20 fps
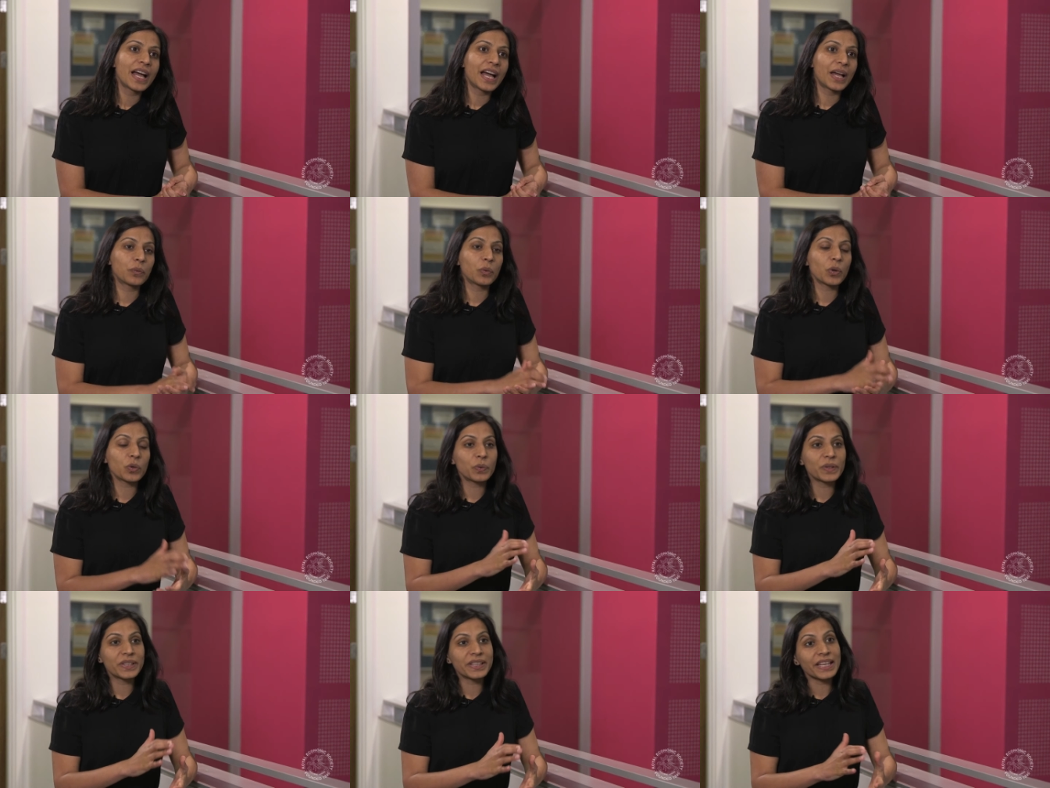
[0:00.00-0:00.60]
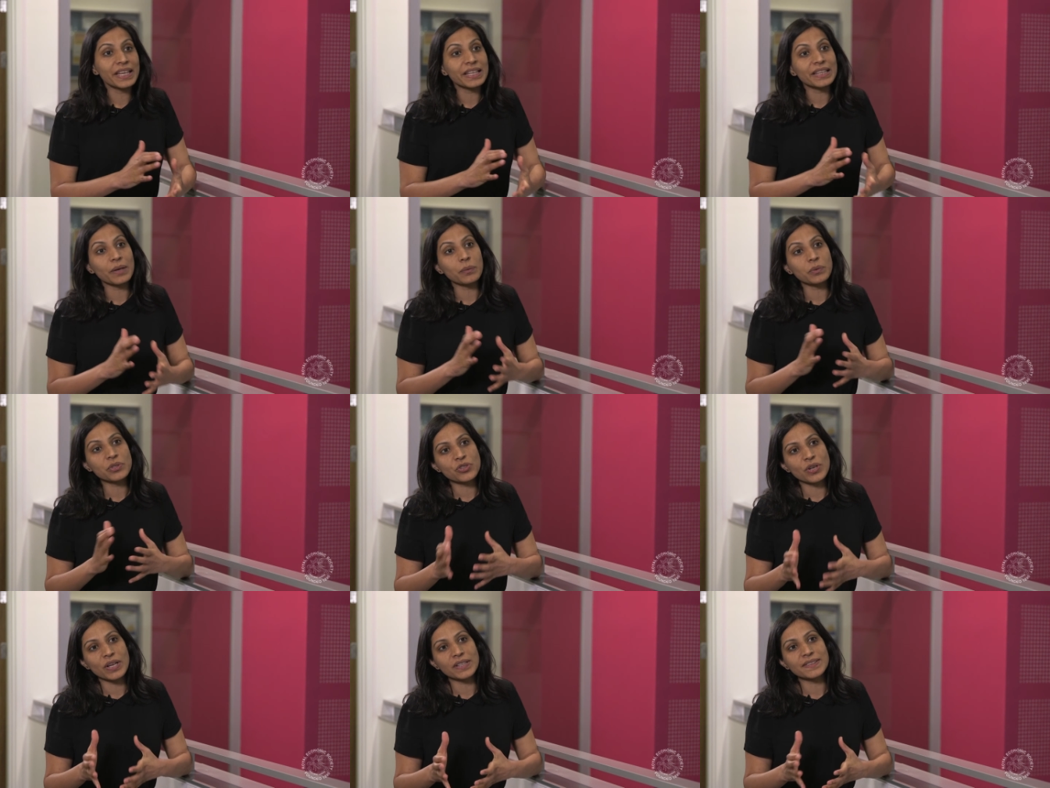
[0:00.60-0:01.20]
And what we think that
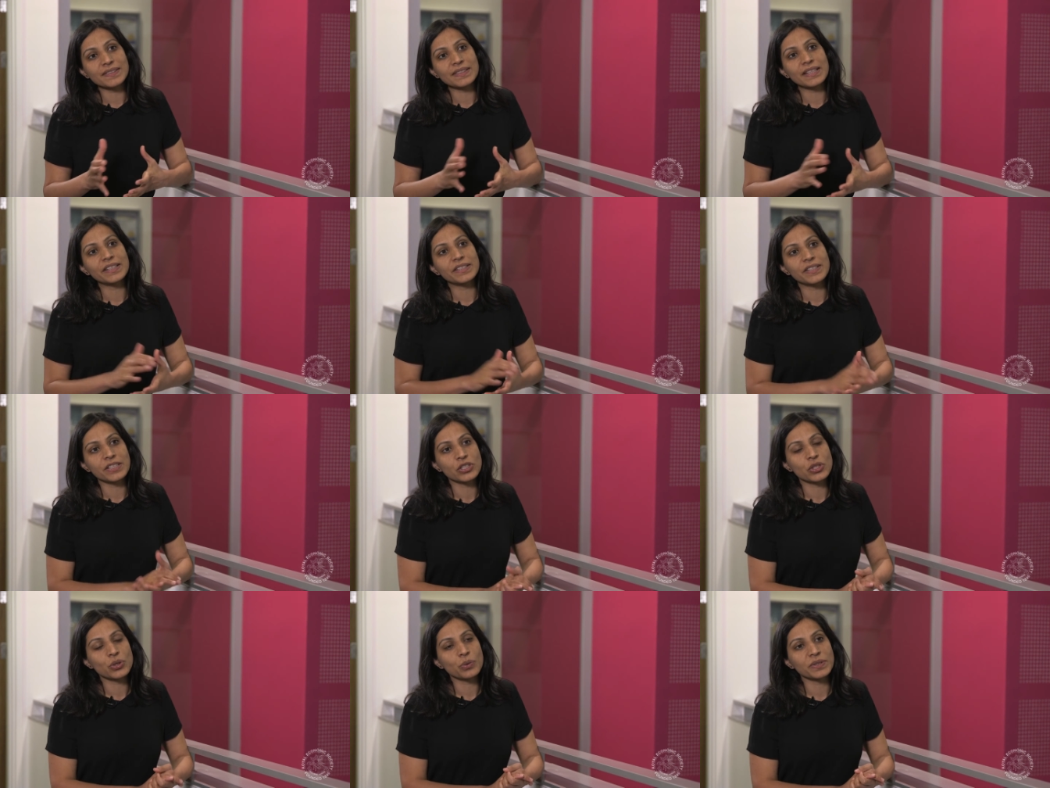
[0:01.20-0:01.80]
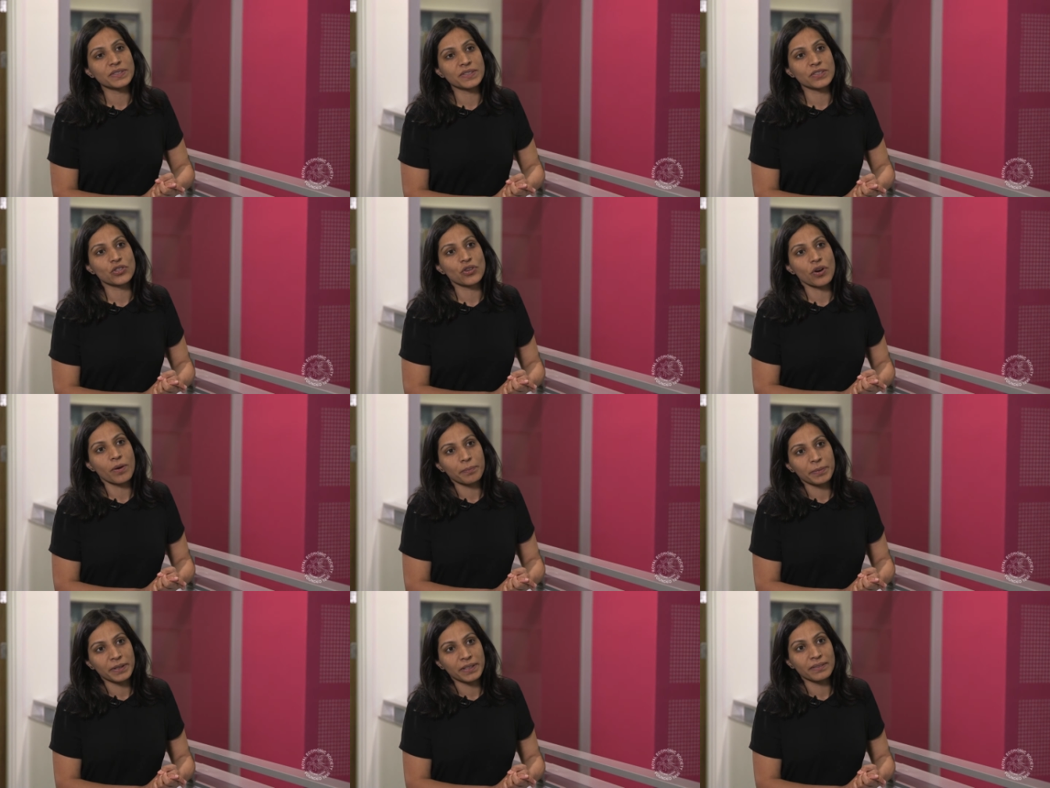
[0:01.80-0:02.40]
would translate into is a
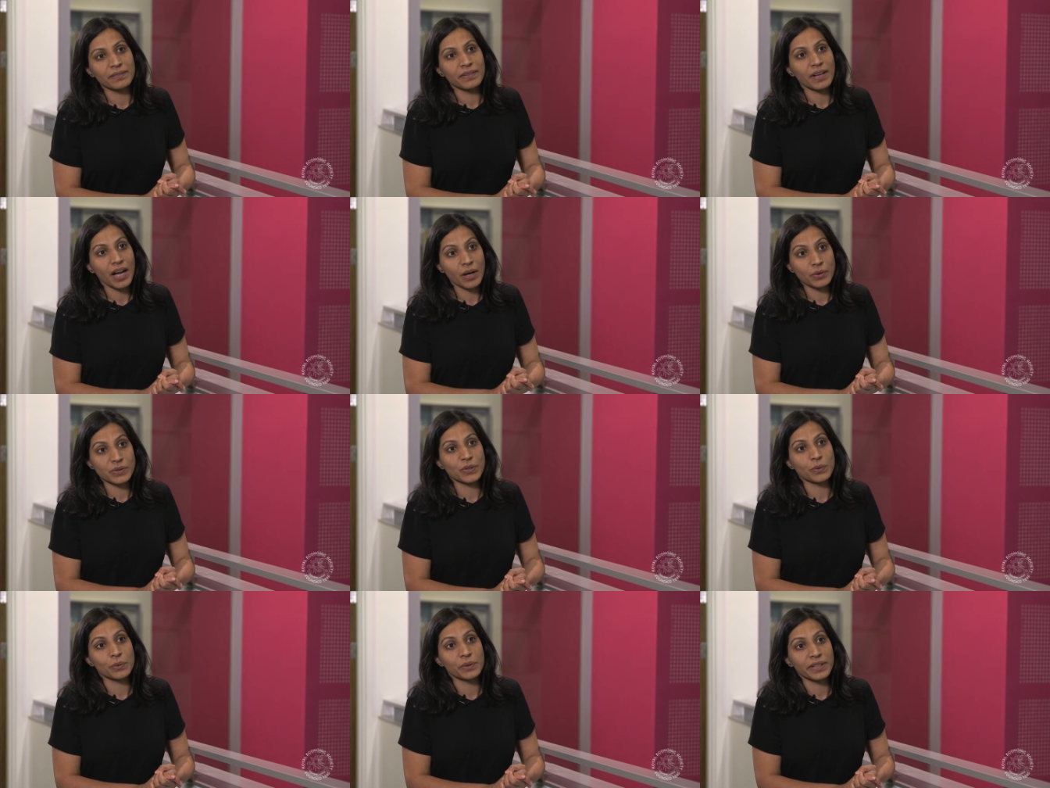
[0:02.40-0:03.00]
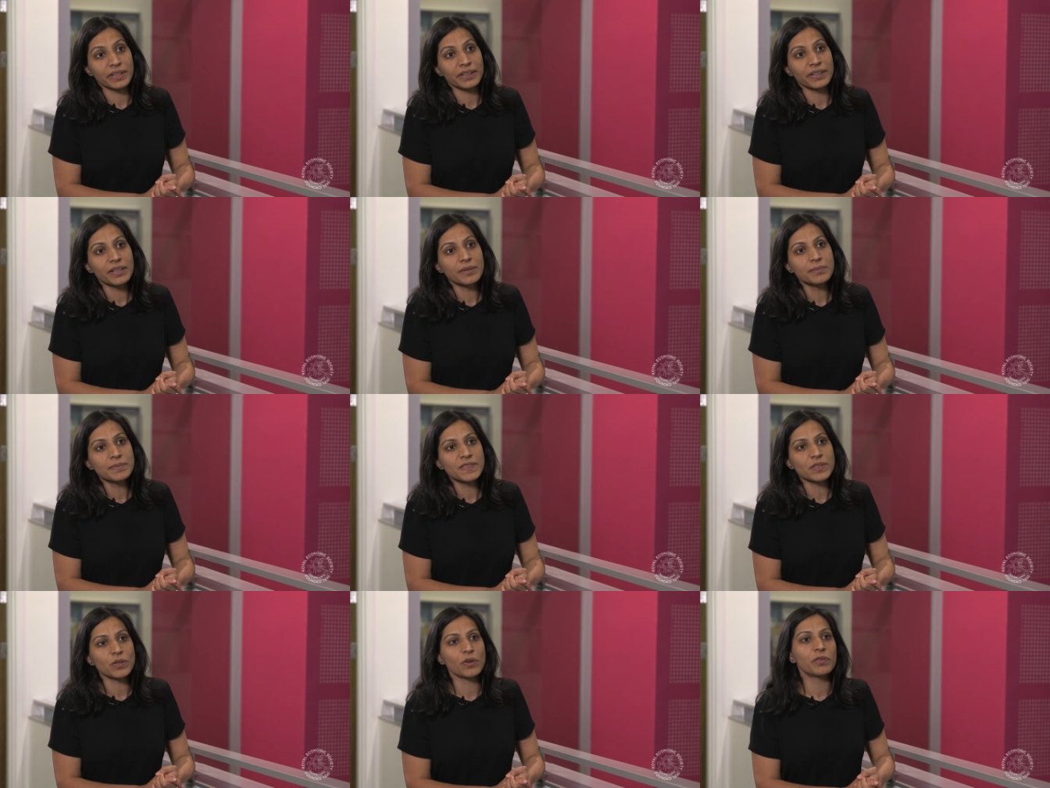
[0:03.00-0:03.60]
drop in household
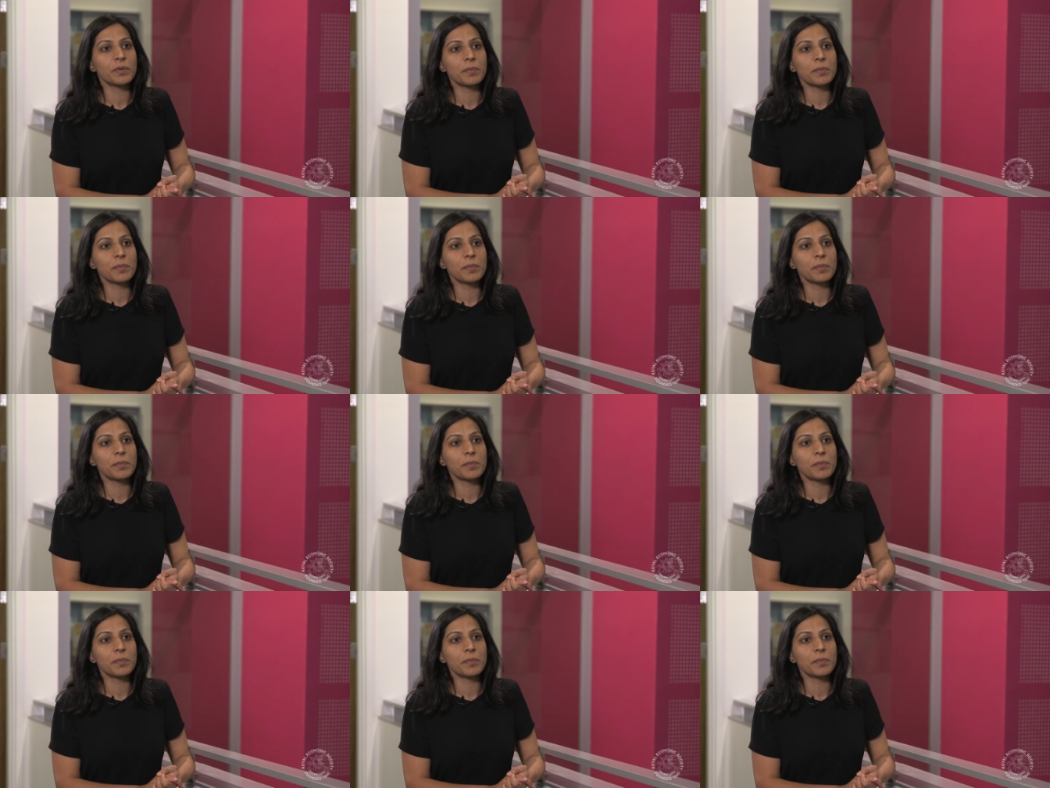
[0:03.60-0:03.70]
incomes of